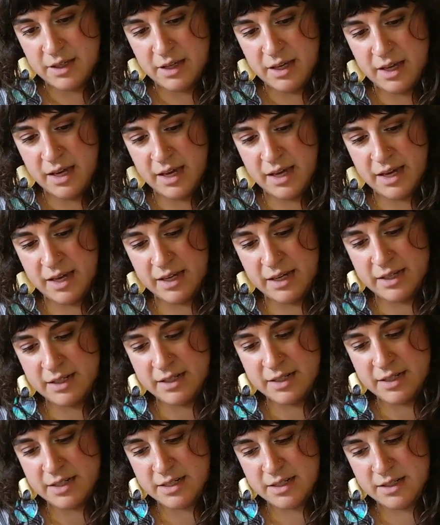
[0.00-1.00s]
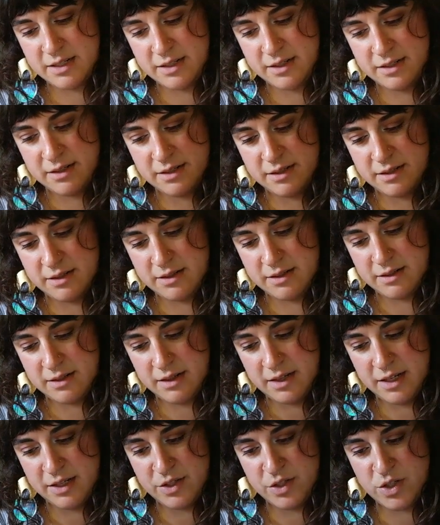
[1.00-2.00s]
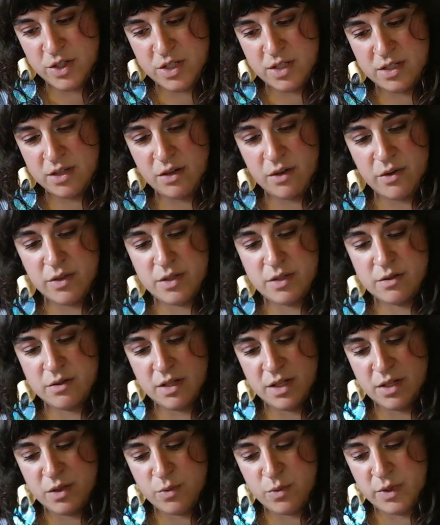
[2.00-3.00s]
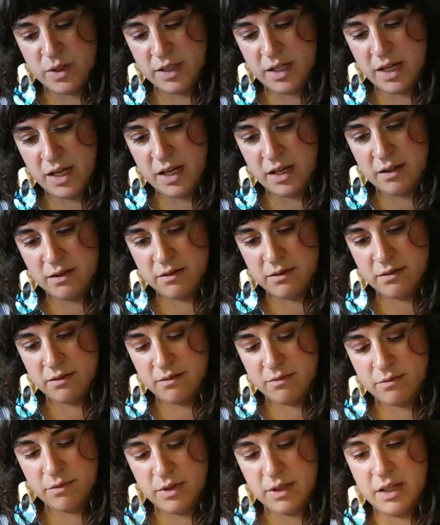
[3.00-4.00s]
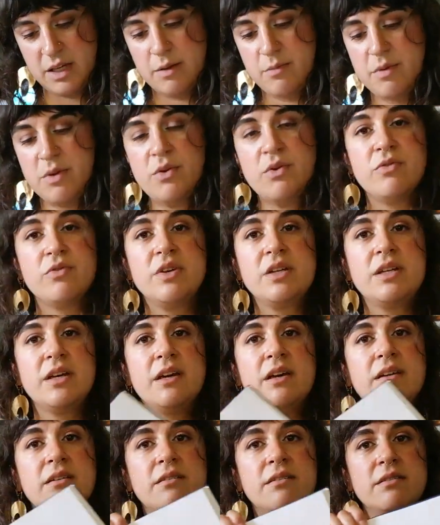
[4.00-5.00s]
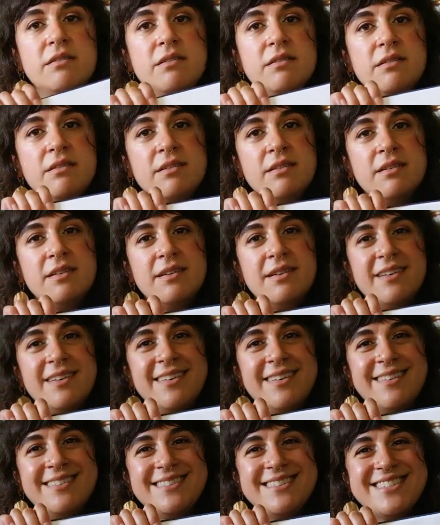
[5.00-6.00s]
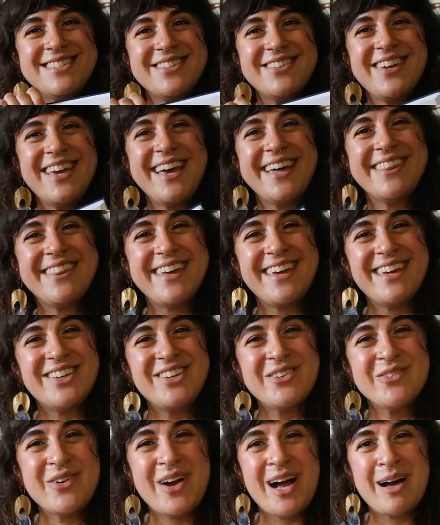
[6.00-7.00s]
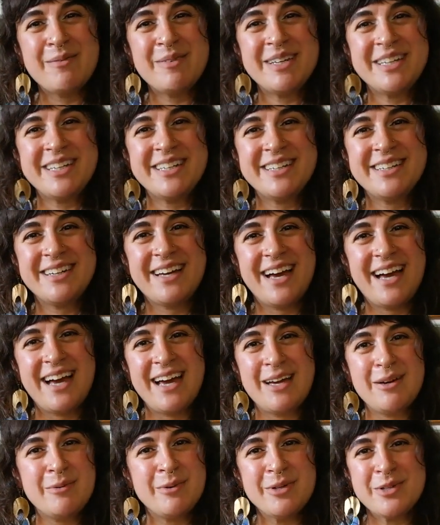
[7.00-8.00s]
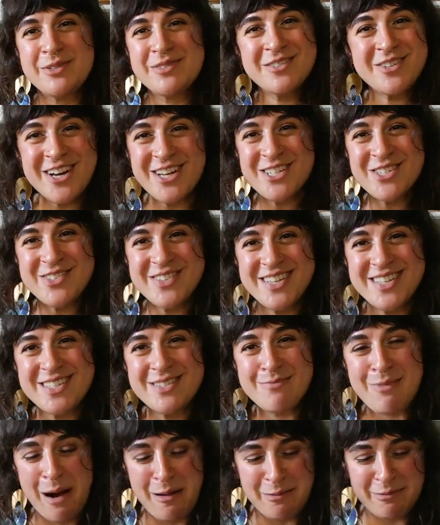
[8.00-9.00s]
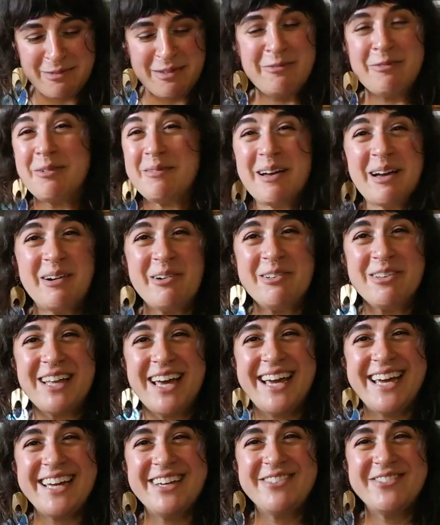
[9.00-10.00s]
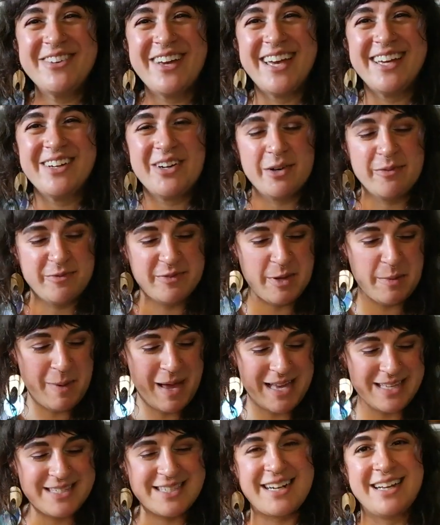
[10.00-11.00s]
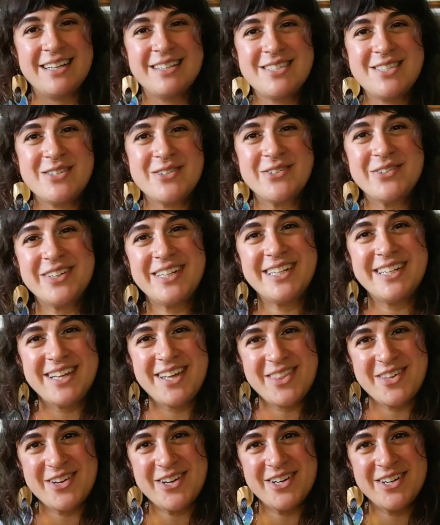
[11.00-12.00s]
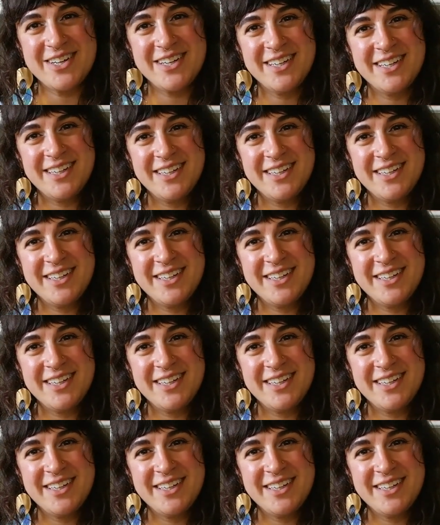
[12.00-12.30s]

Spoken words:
And it's just, you know, it's really, really beautifully done. So yeah, thank you, Robin. I will treasure this probably for my whole life and hopefully pass it on to another